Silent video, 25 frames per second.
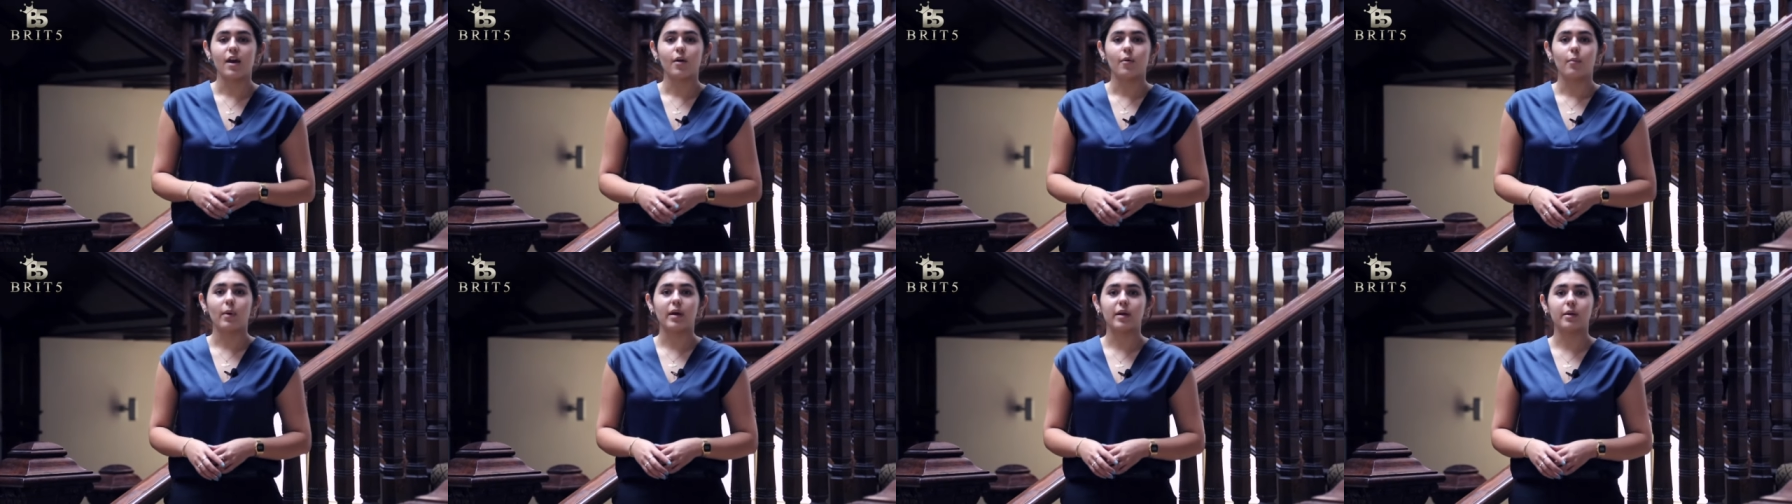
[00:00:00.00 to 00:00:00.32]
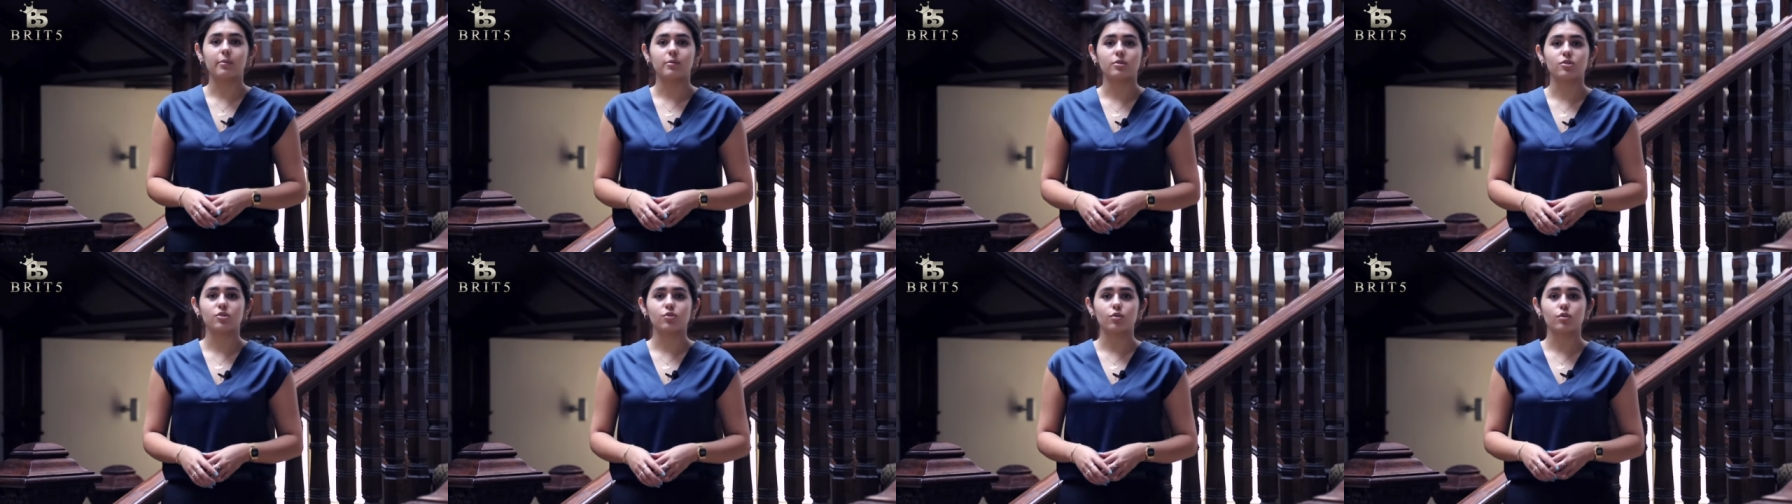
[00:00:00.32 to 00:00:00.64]
where he
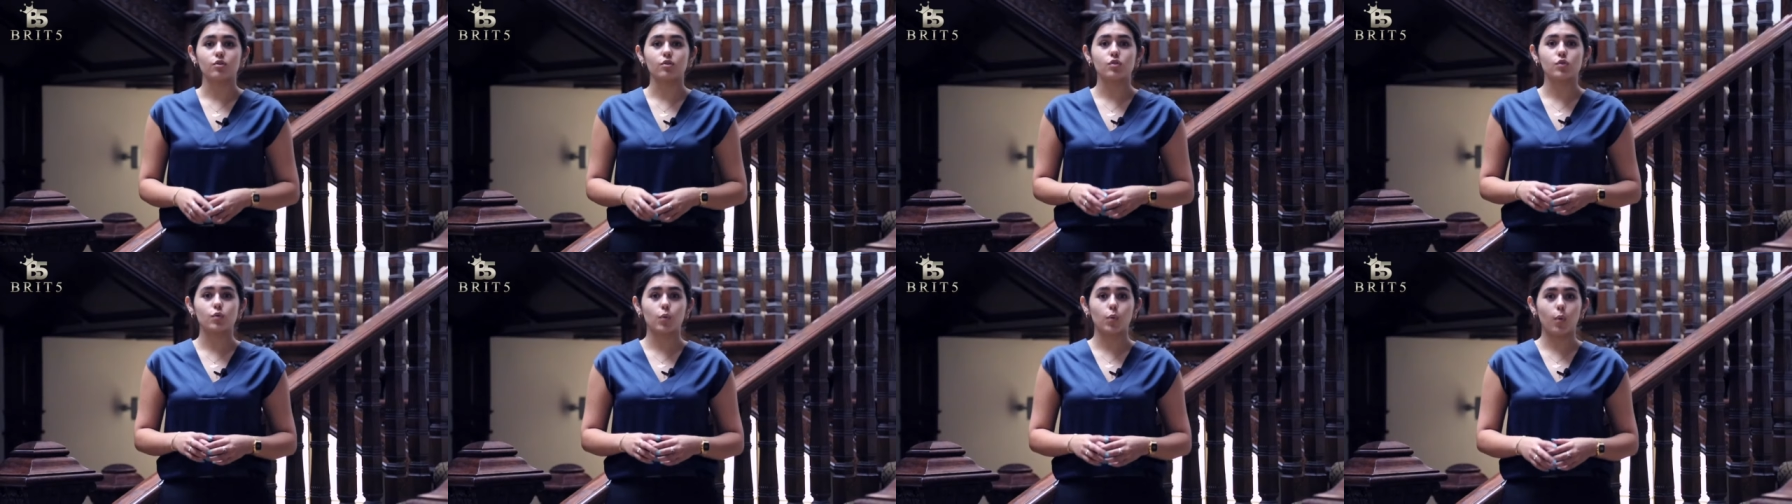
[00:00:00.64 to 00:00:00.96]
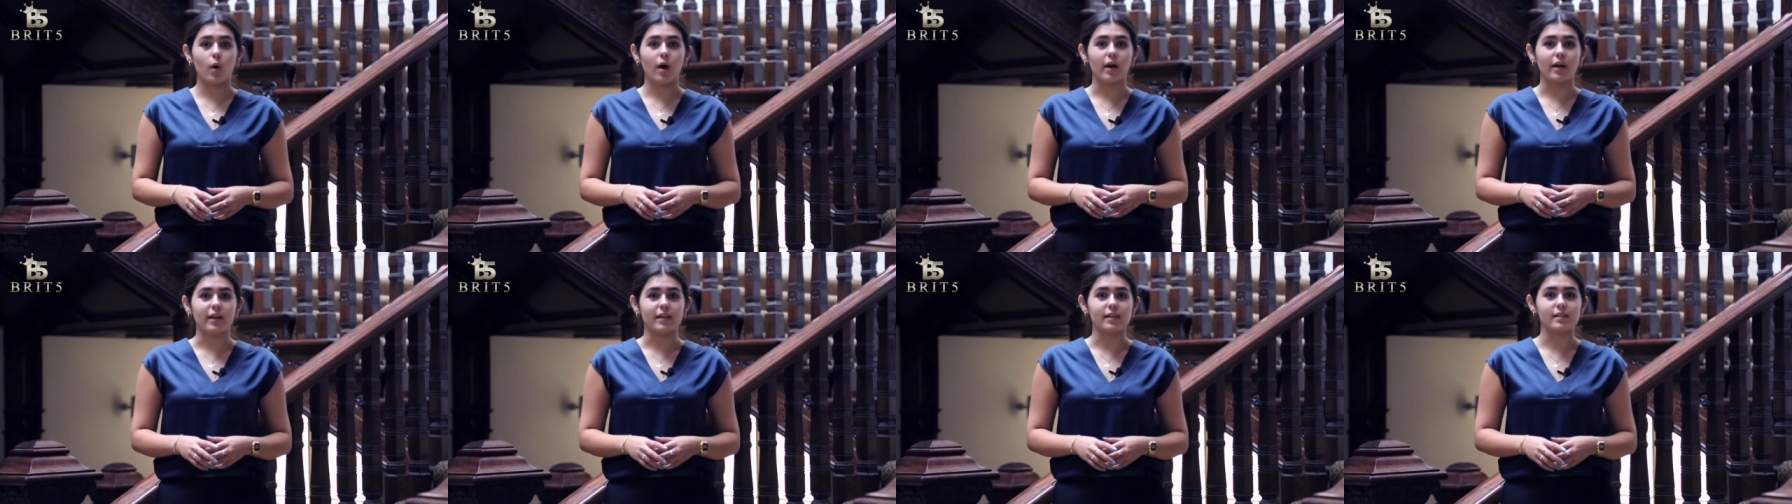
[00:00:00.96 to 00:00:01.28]
was shot
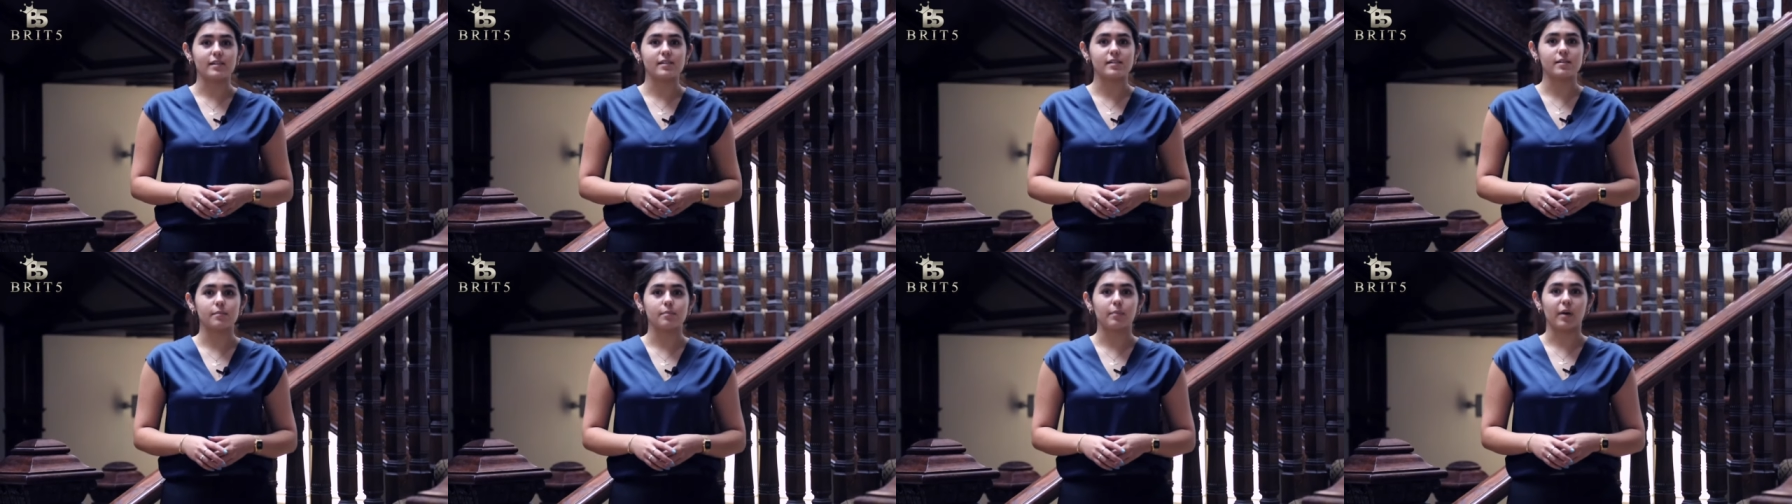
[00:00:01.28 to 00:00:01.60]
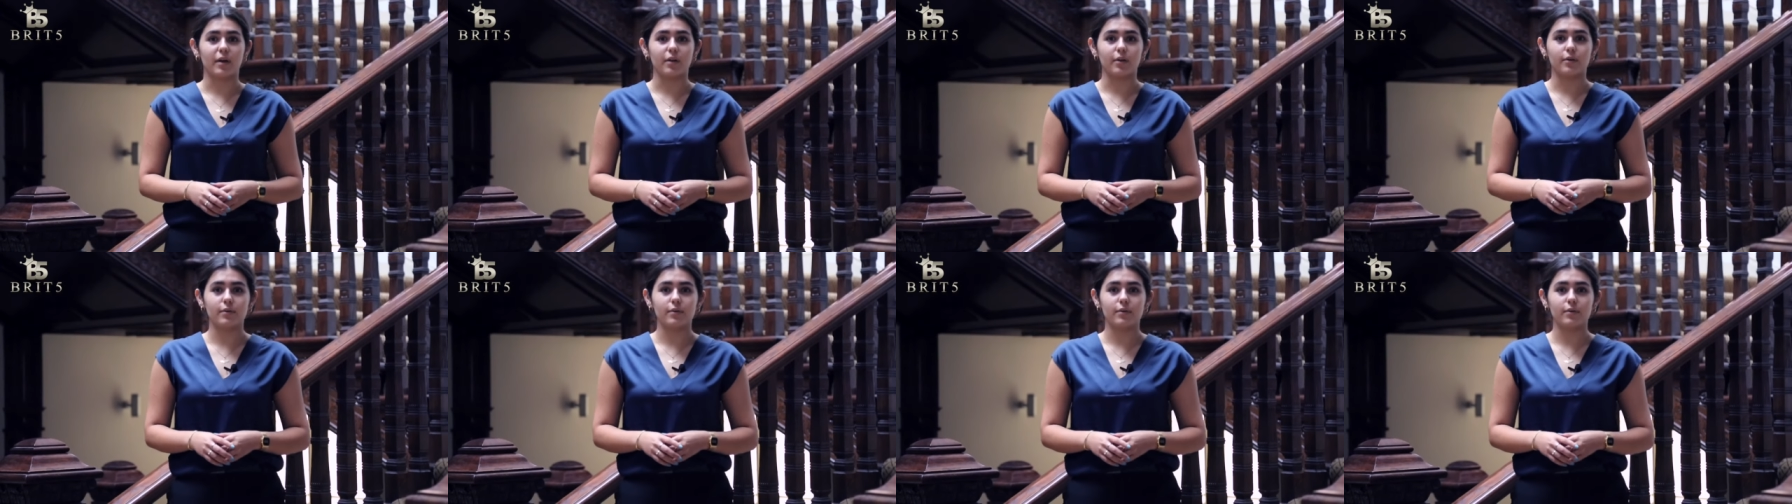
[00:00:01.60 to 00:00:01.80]
twice by